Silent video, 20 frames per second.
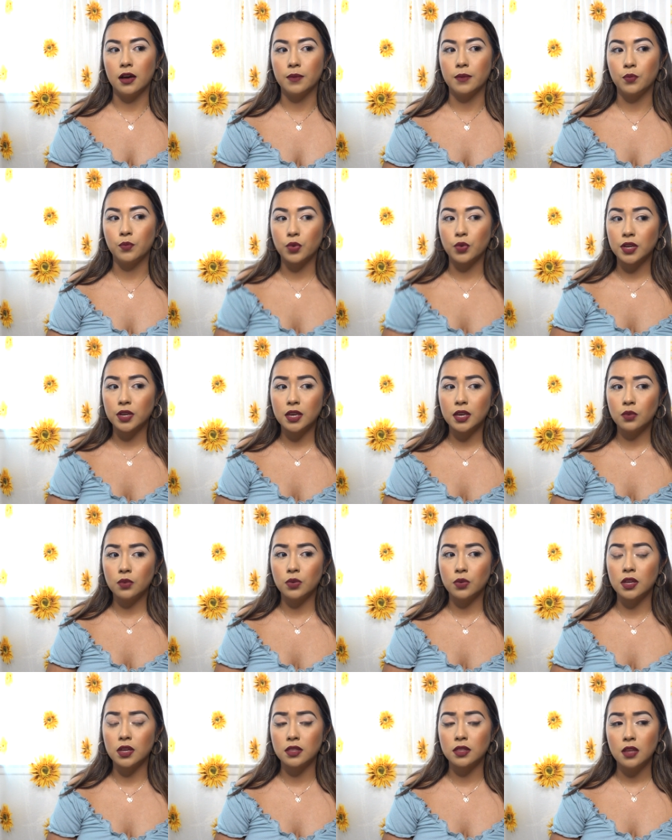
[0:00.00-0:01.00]
working
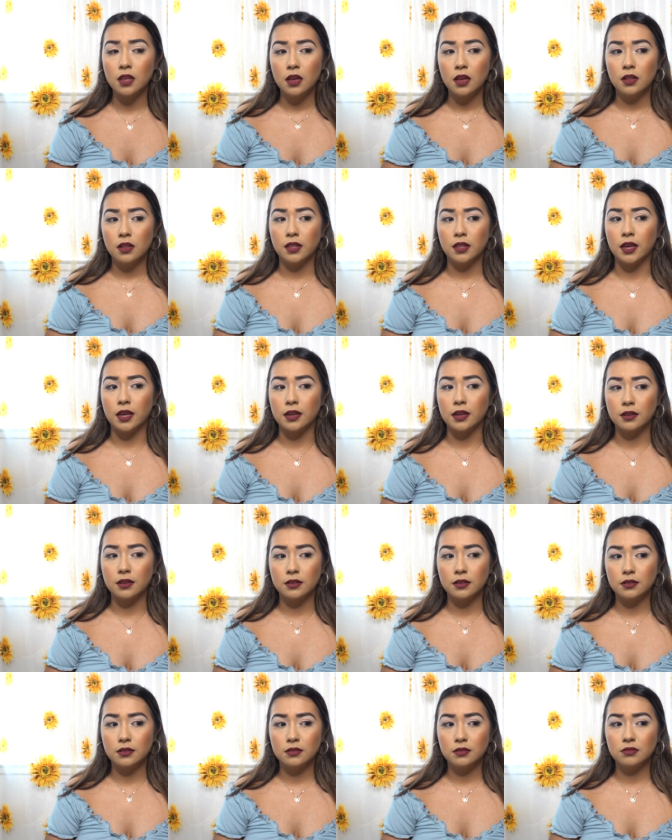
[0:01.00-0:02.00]
with like
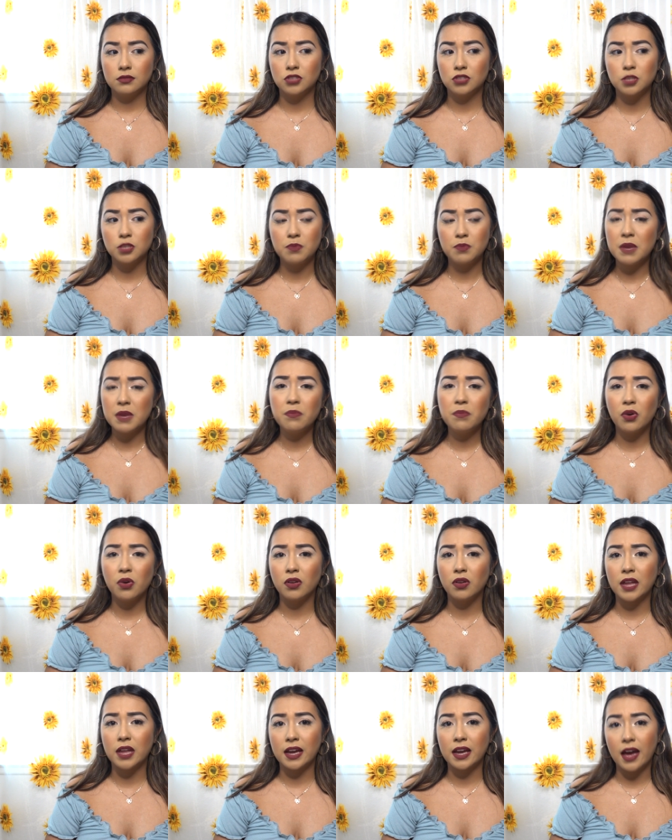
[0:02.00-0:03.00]
just people.
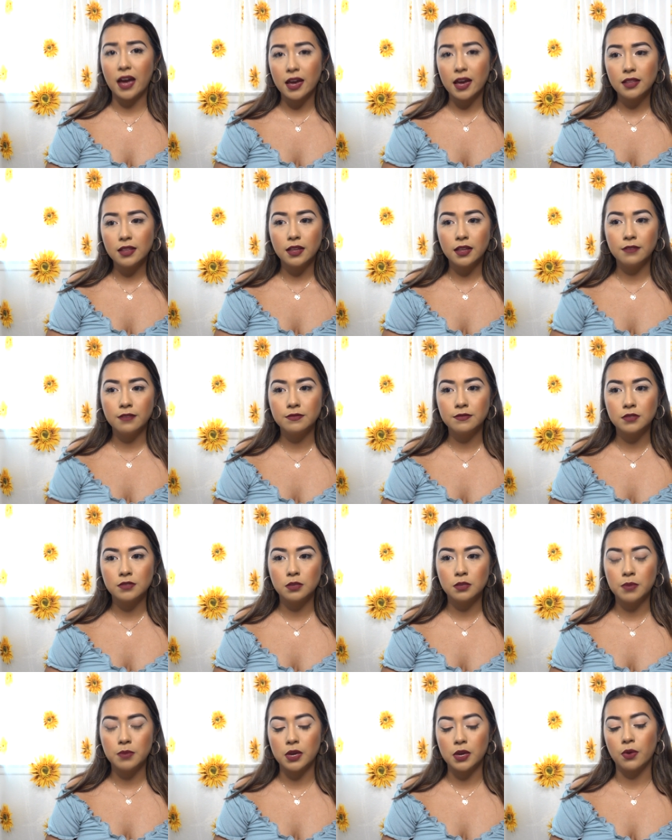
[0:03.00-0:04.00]
Like I love
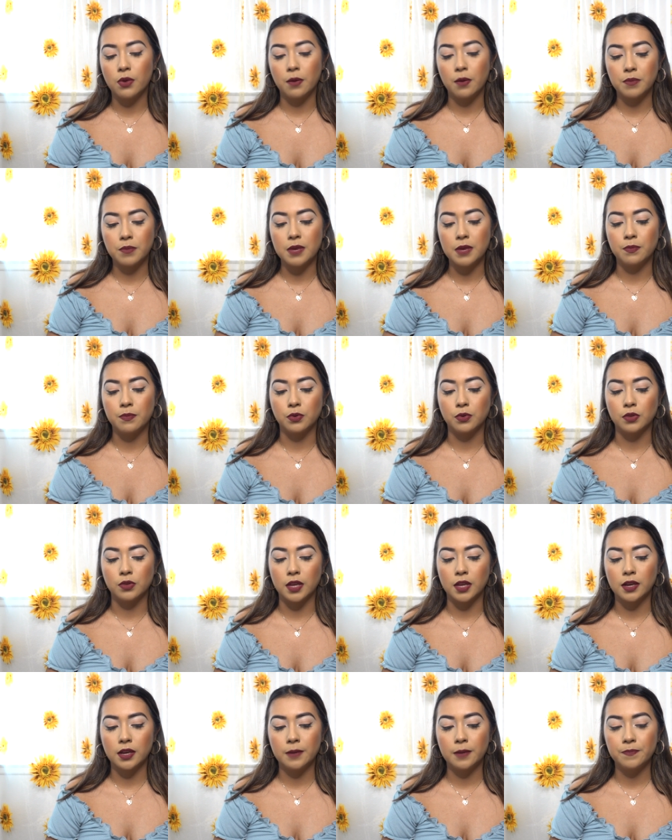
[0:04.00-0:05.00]
to be around people.
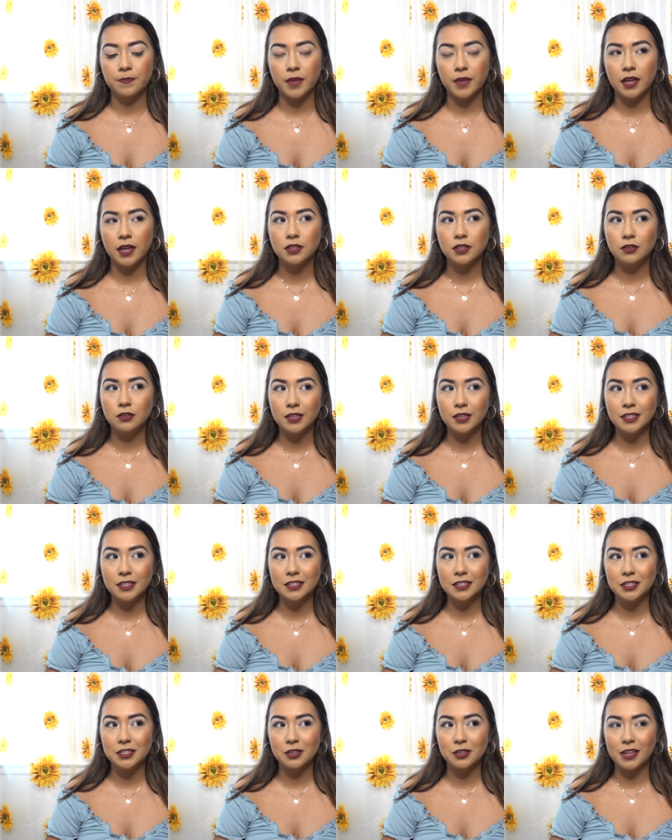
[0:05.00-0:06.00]
Like I don't like
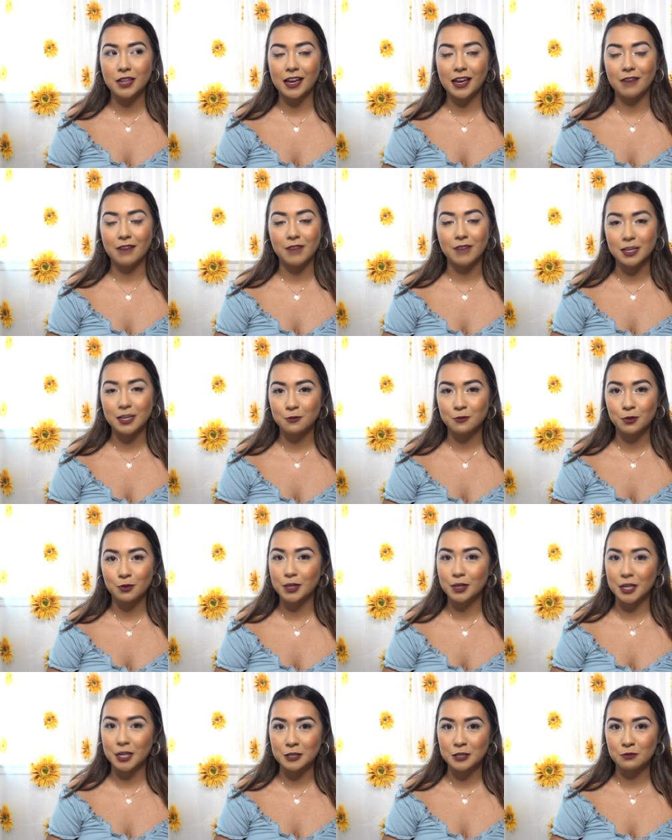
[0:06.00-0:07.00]
to deal like at fast food
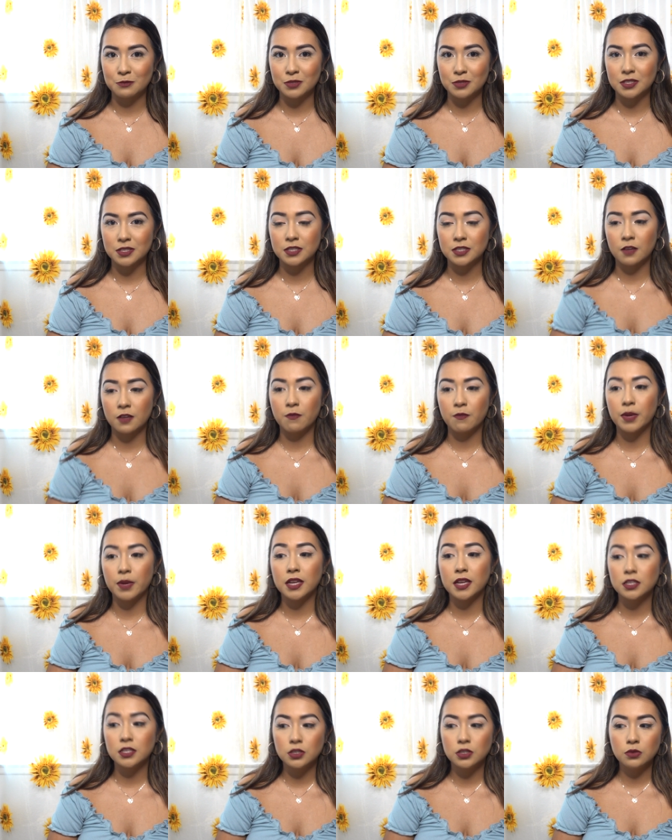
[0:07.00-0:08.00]
with customers and stuff, but
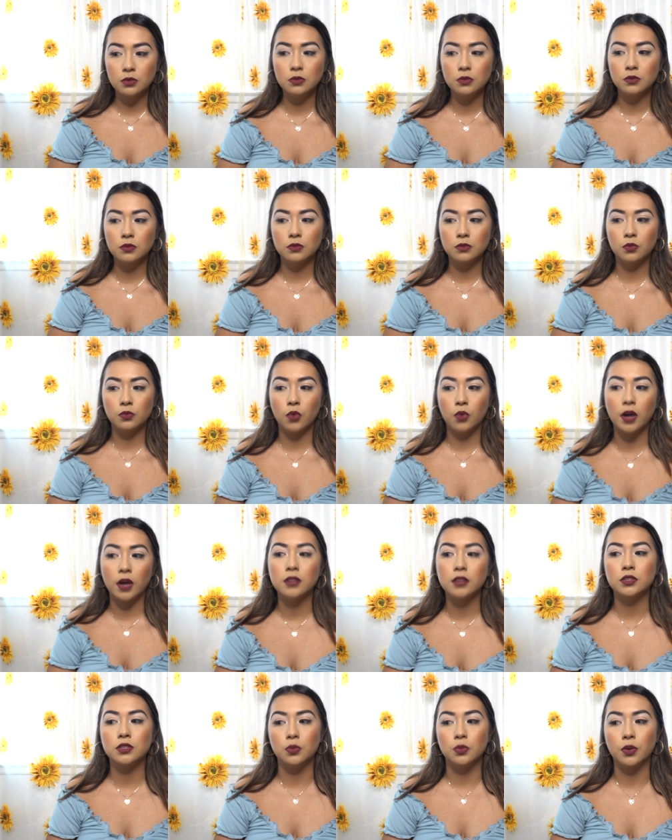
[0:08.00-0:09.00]
I do
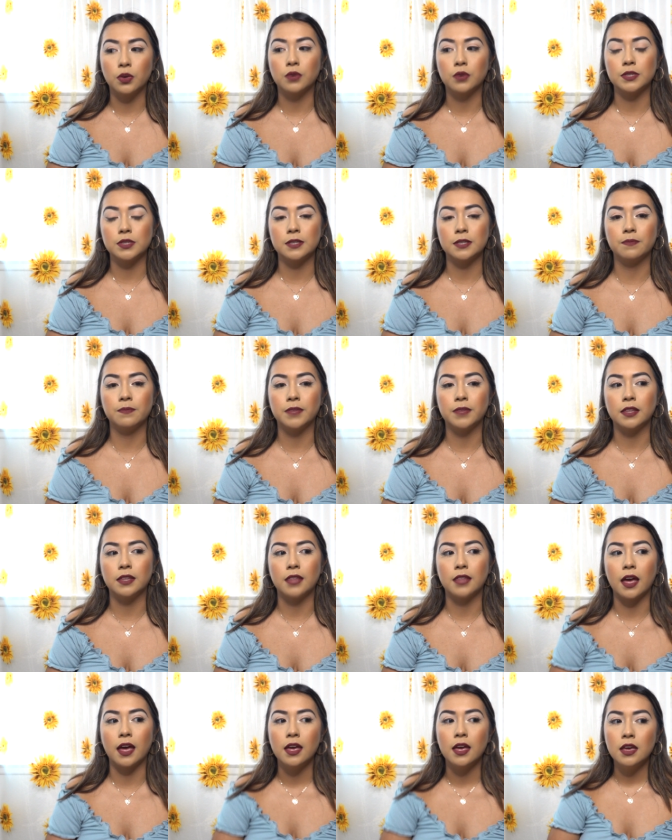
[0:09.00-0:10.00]
want to work with something
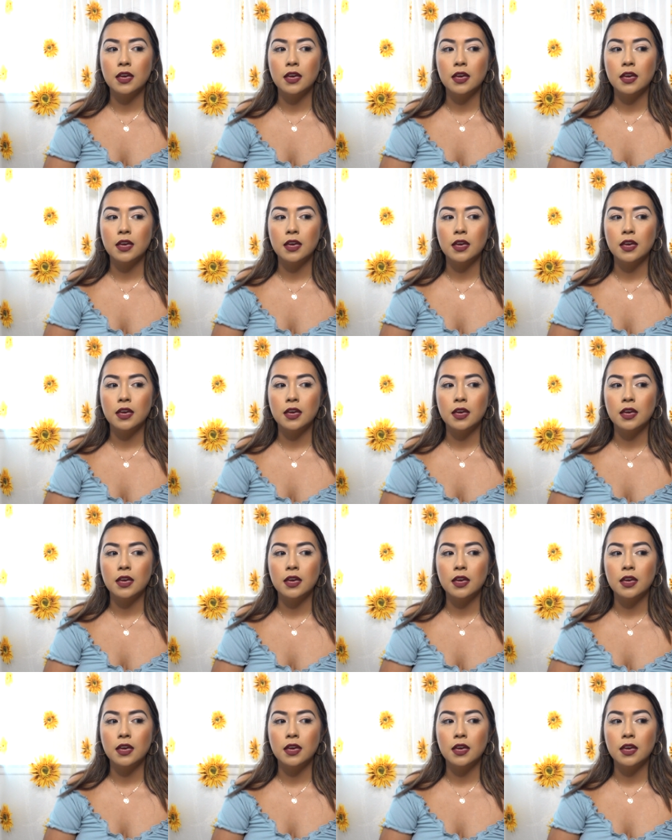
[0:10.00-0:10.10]
that